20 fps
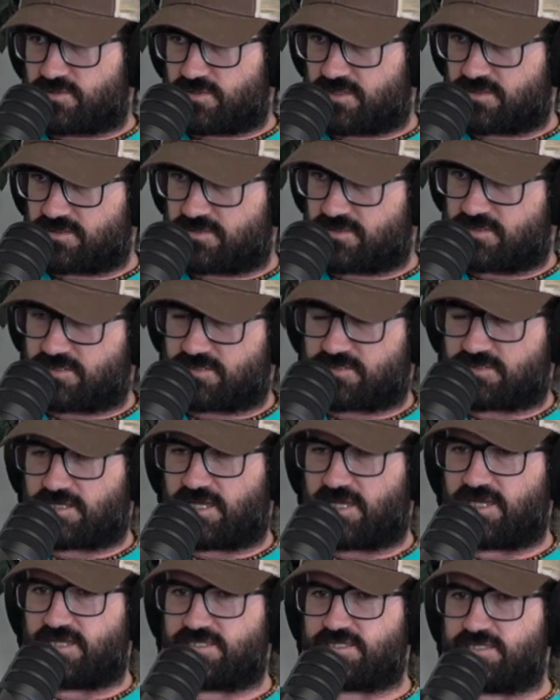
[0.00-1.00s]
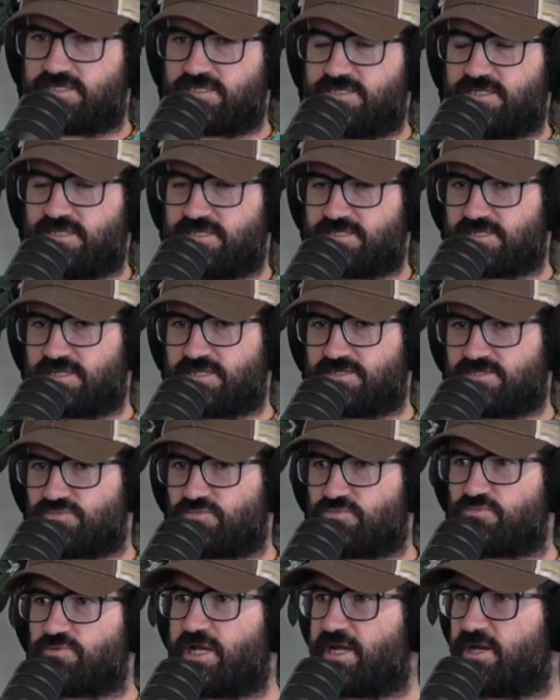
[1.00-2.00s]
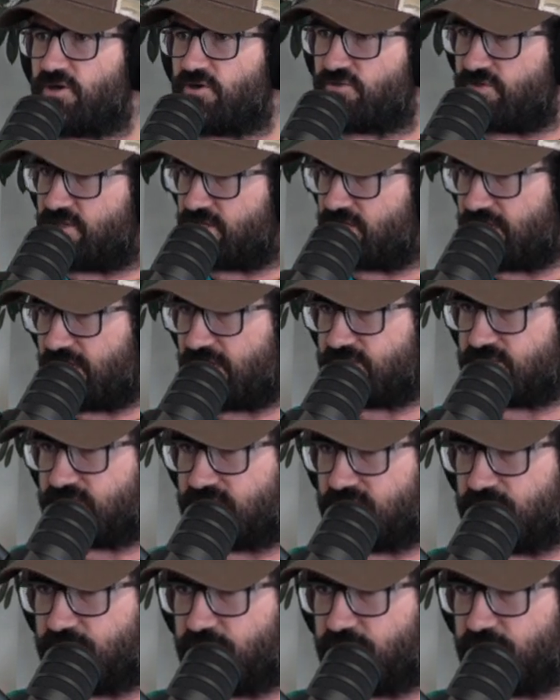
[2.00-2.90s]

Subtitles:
It's rare that that's going to